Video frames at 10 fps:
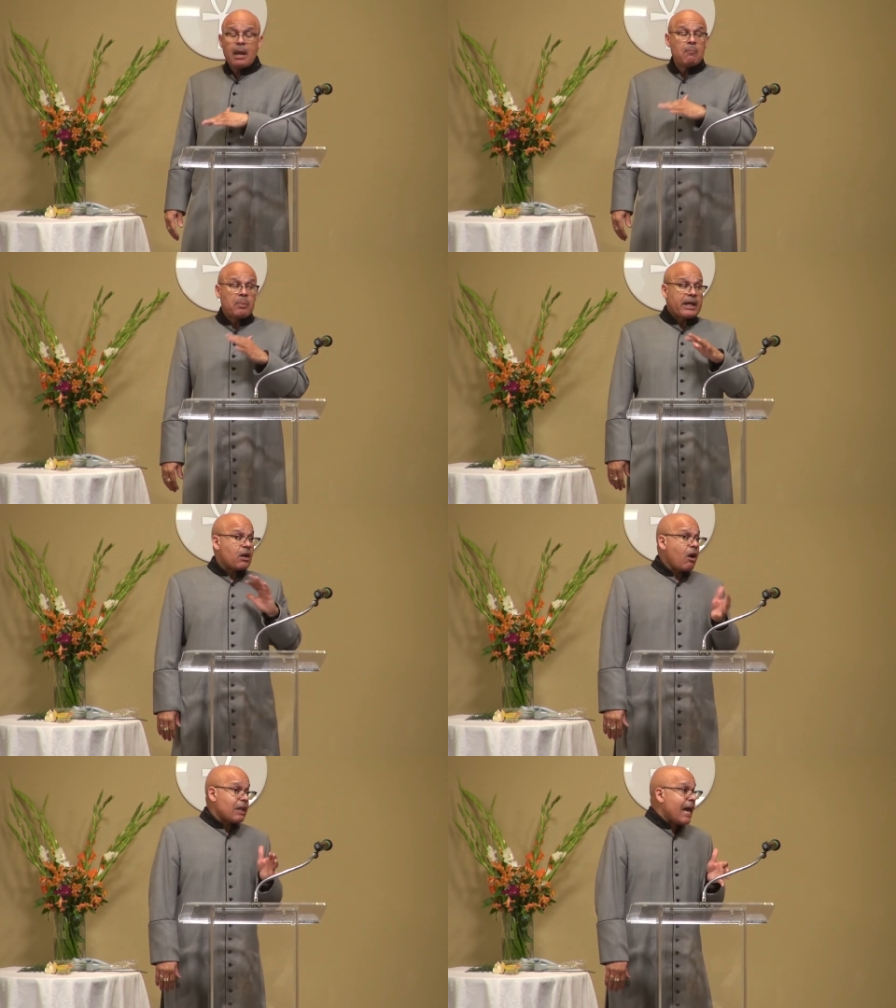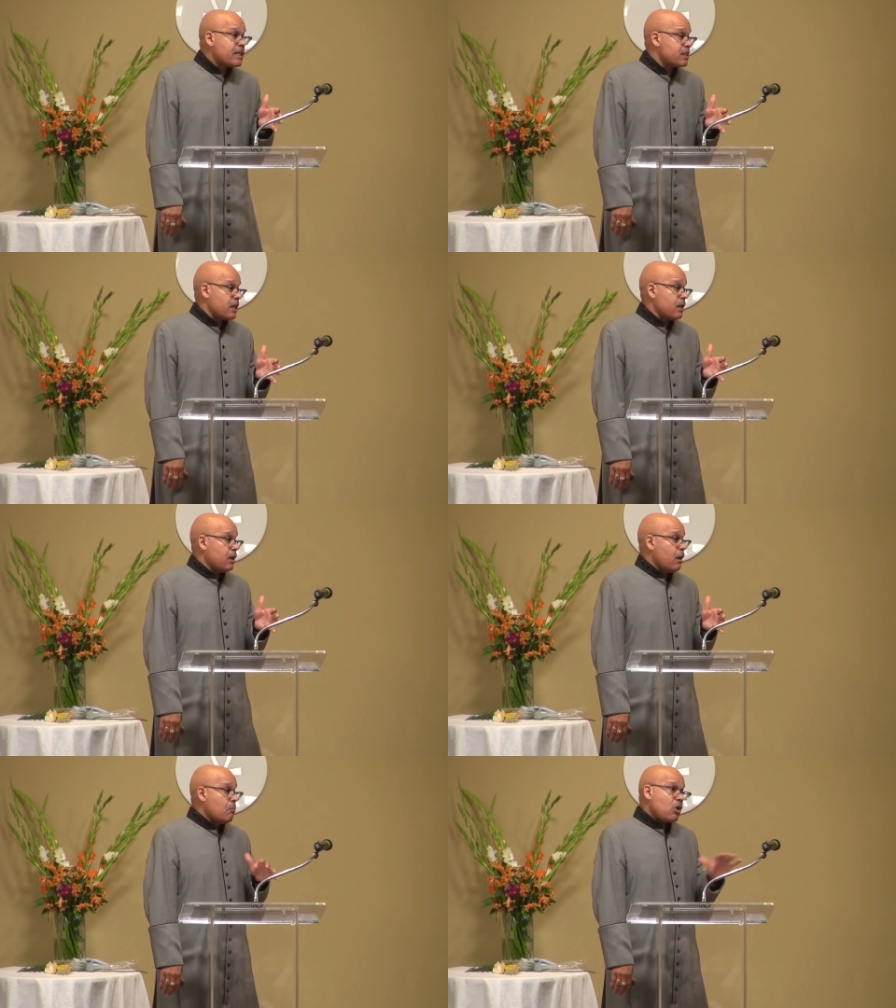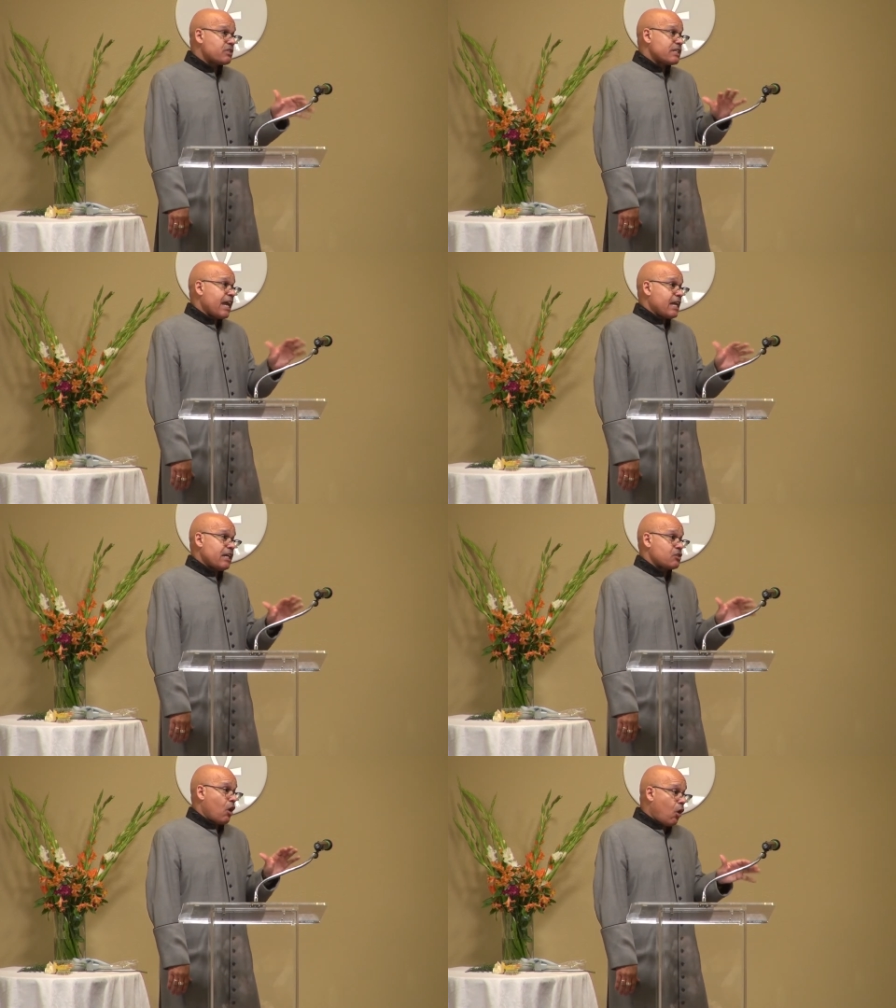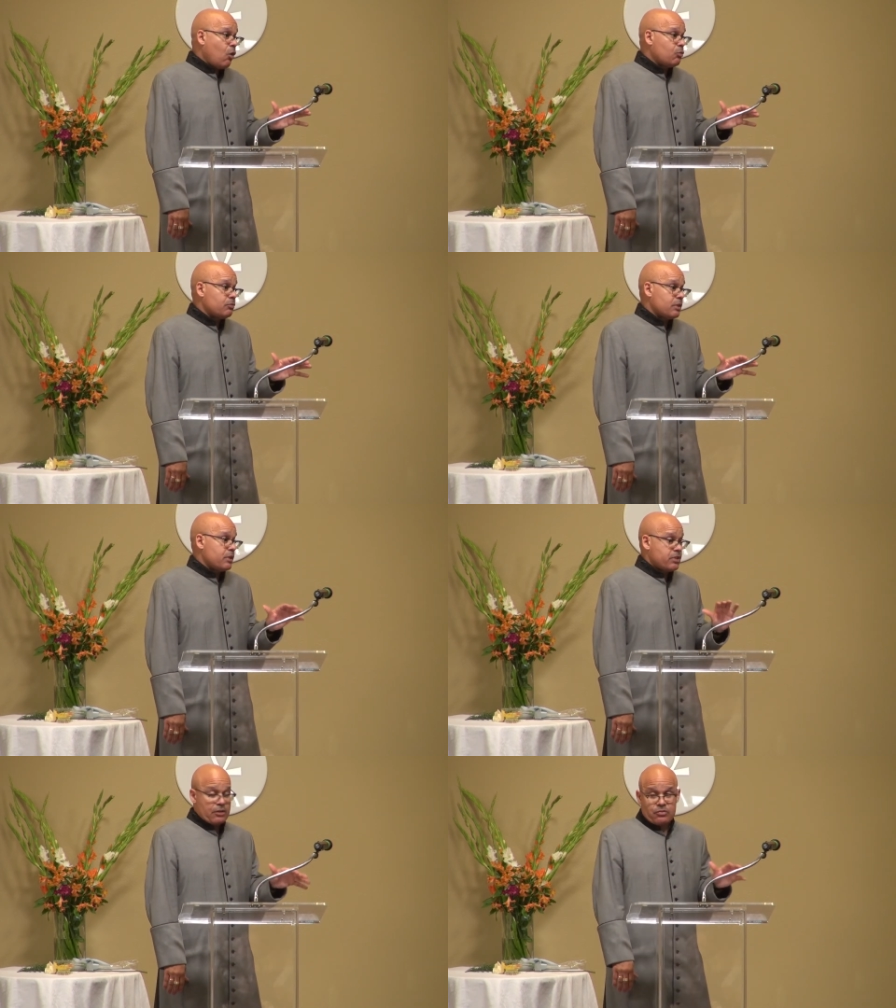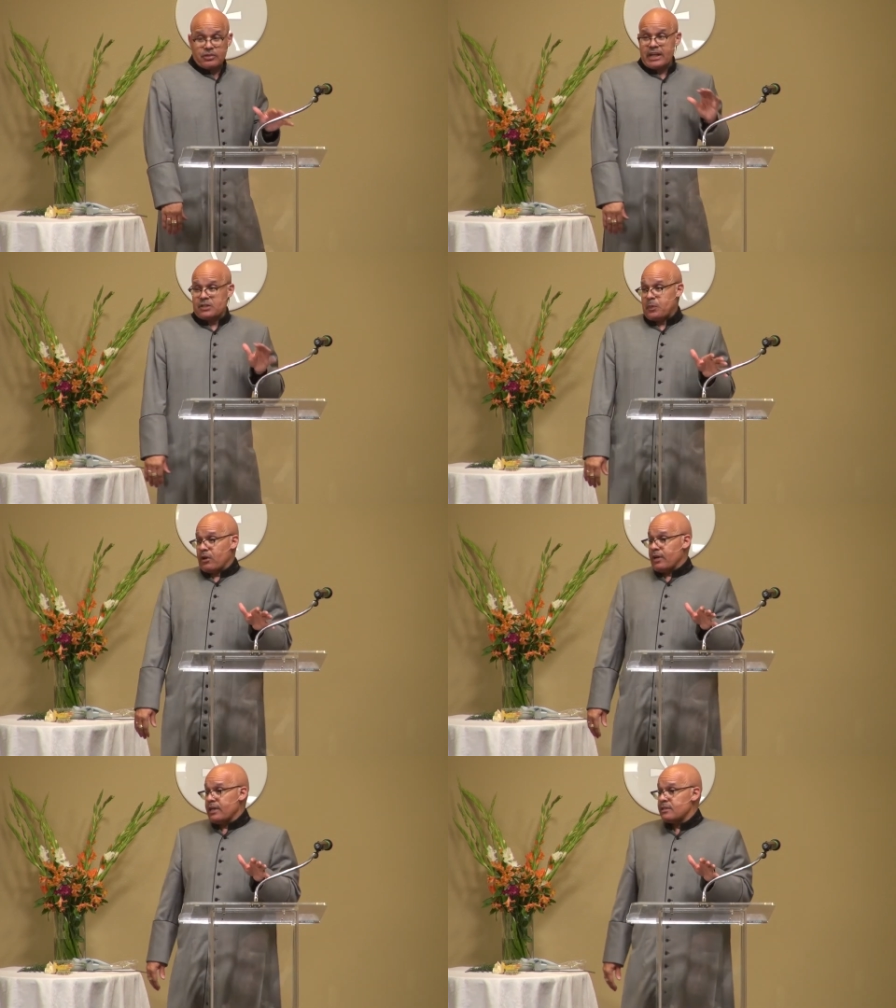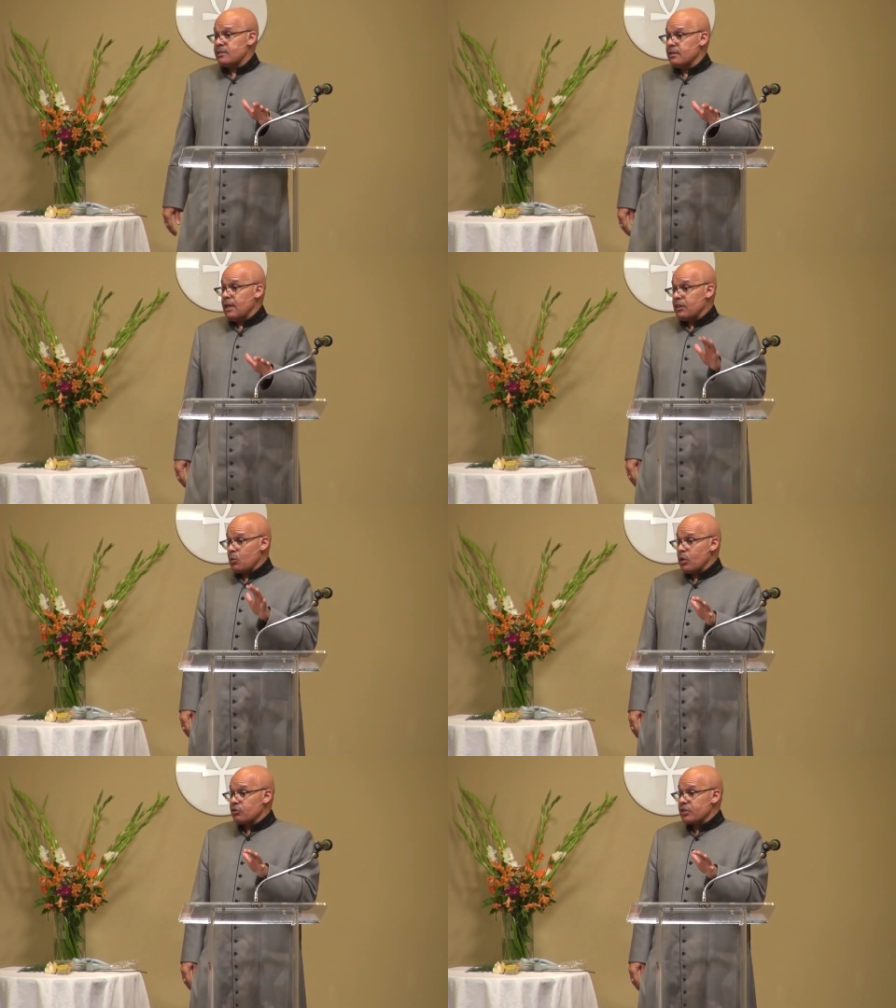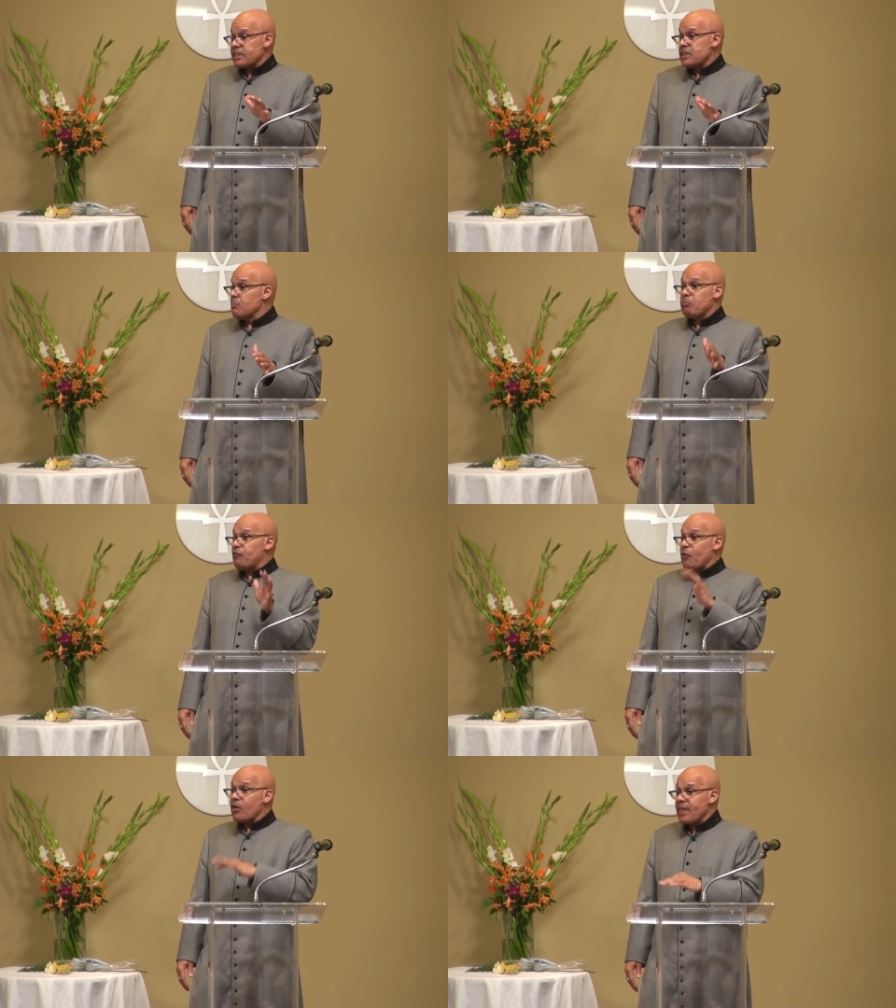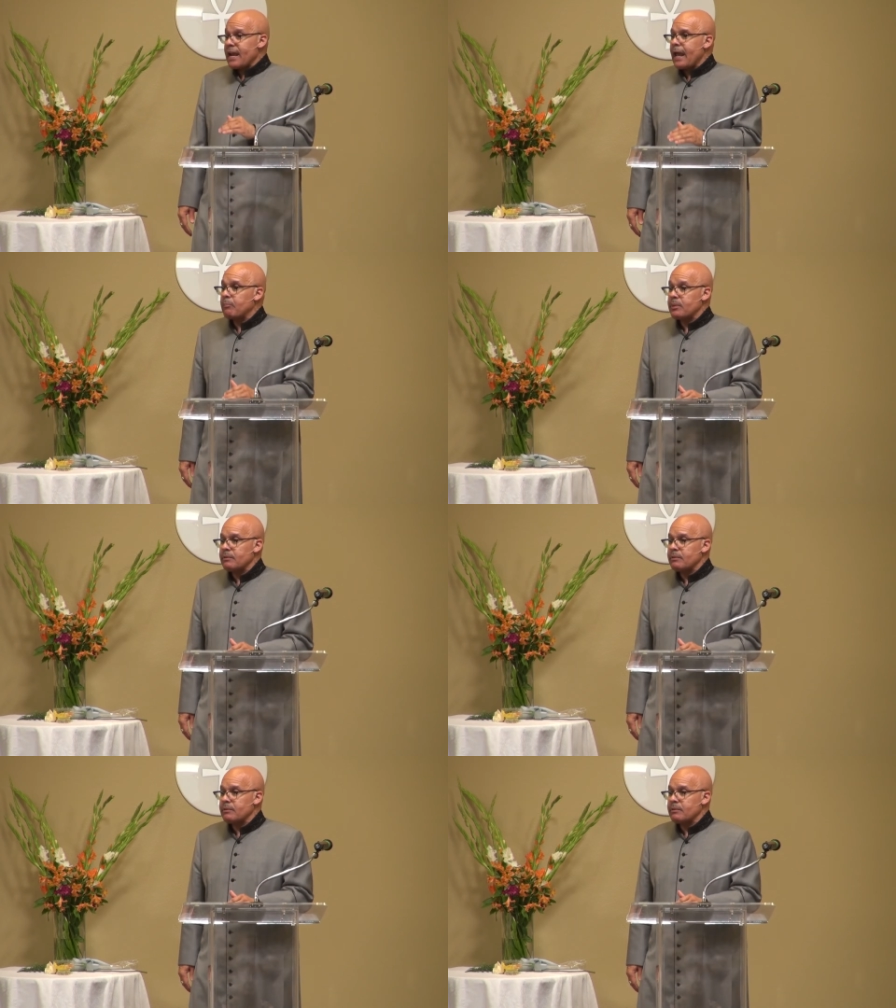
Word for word: but in all honesty, Moses had his own desert experience in the wilderness before that happened.